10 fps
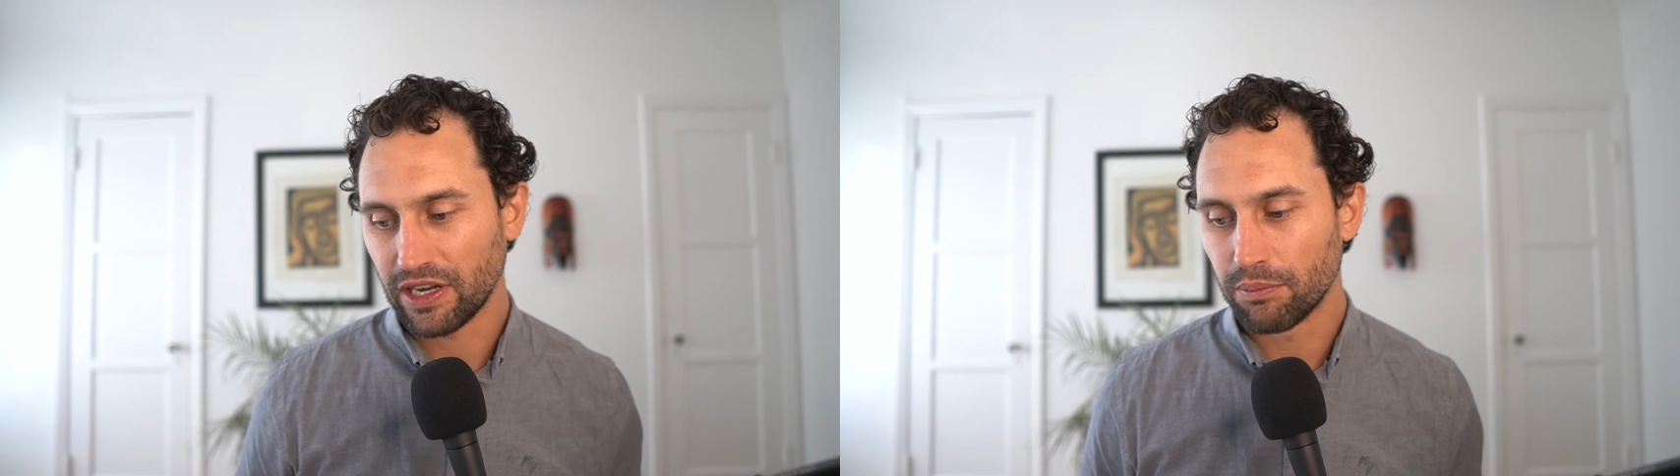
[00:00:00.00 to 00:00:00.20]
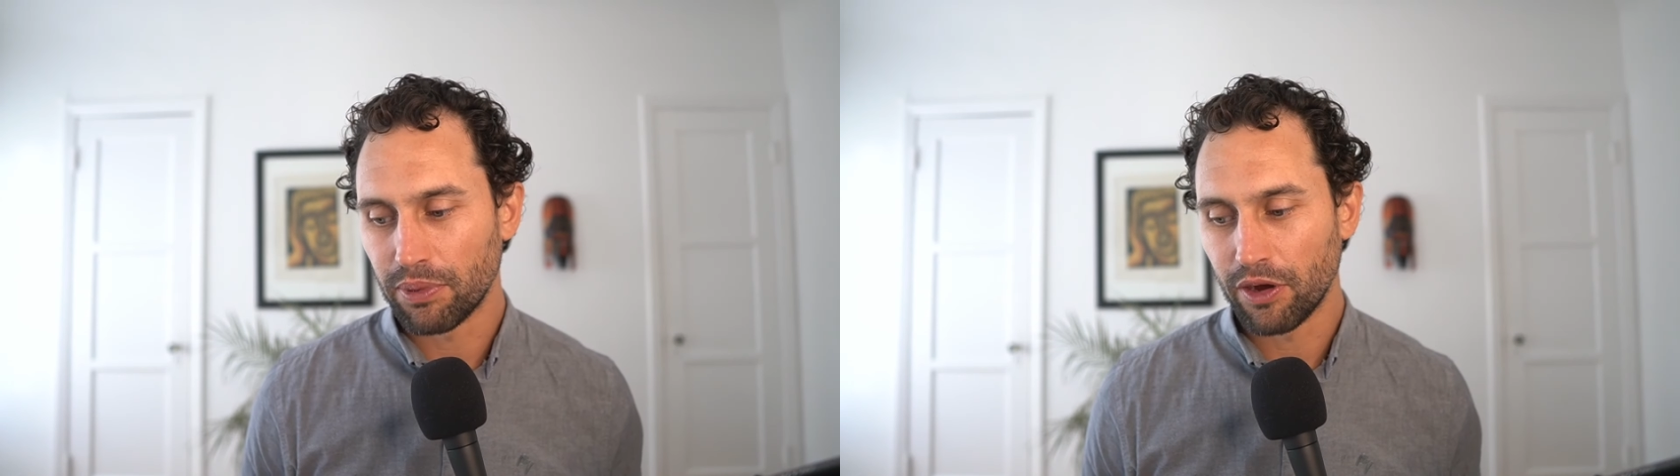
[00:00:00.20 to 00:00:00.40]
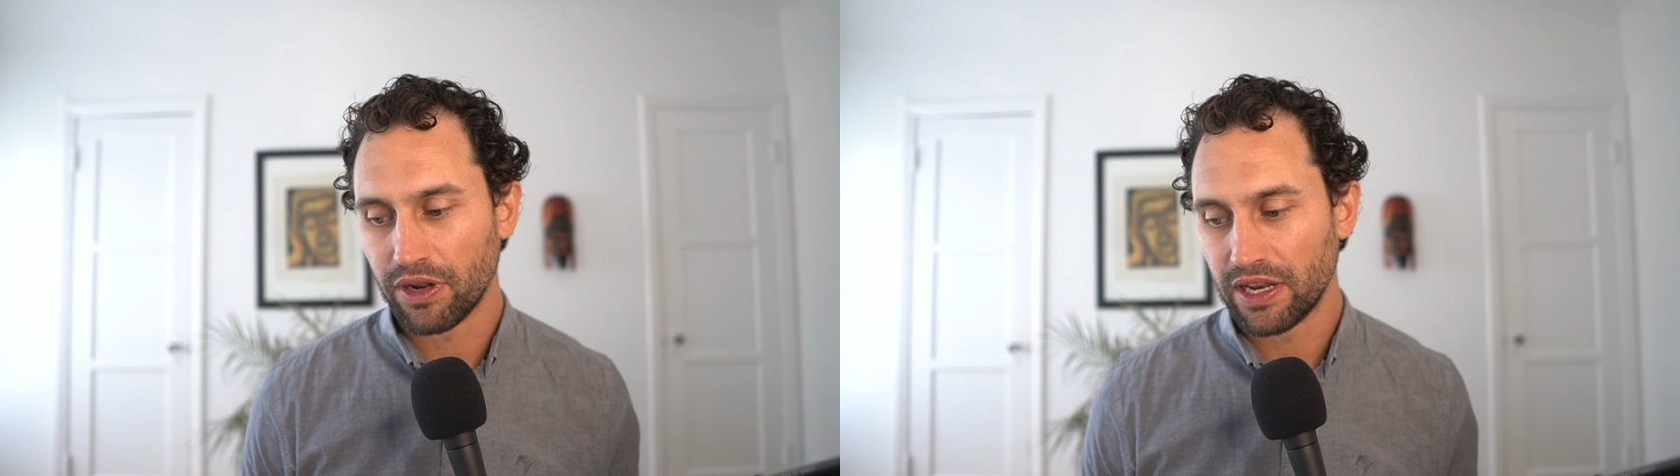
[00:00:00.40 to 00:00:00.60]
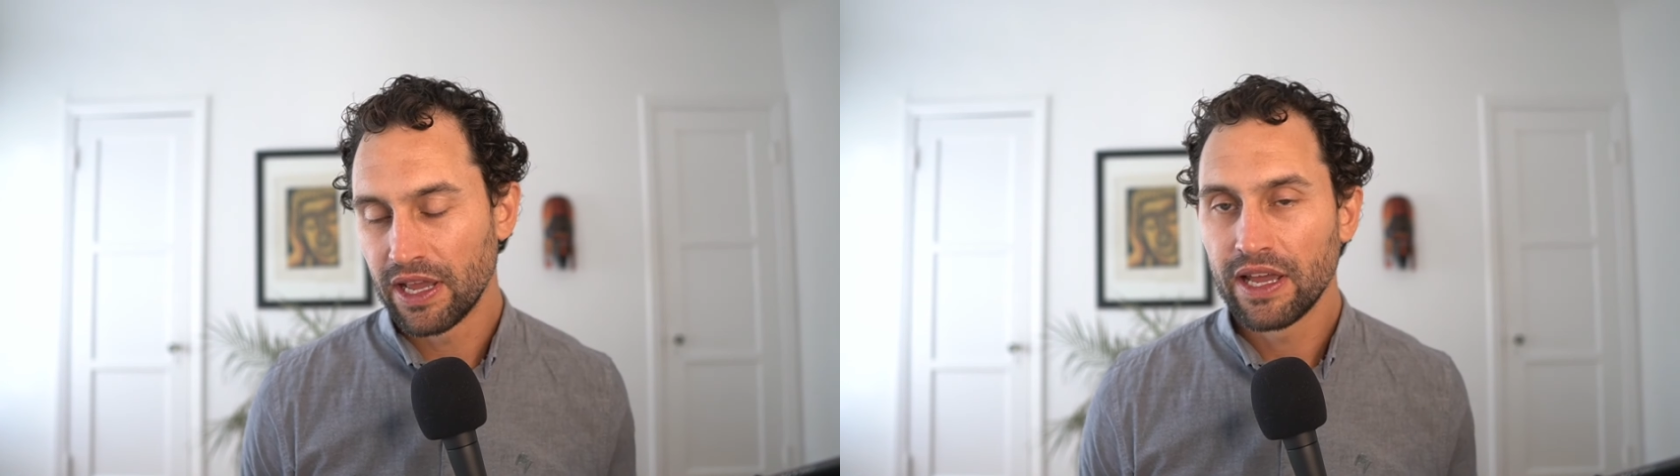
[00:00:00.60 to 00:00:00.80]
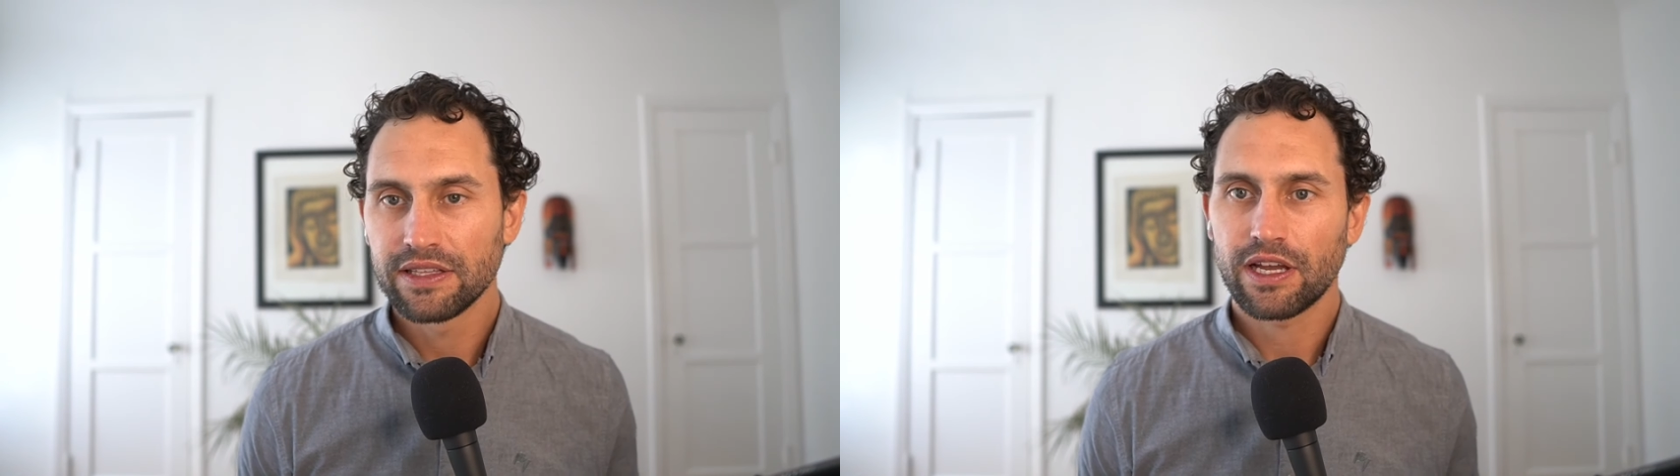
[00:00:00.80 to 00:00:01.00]
component.
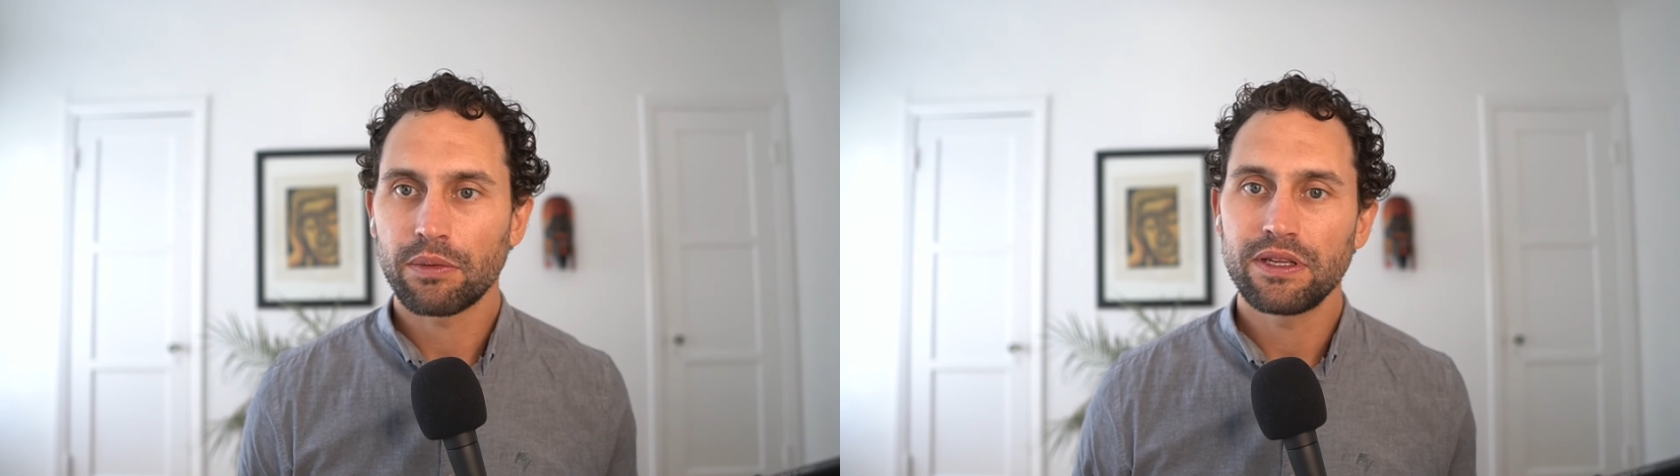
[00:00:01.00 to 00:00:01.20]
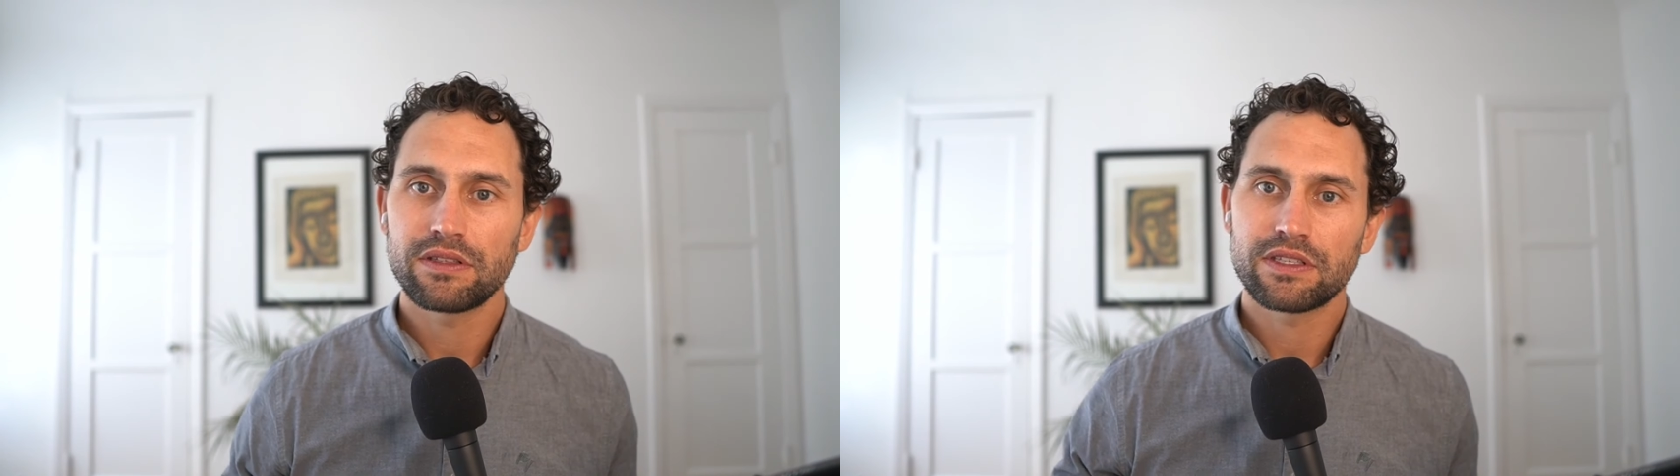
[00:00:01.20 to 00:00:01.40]
Tell me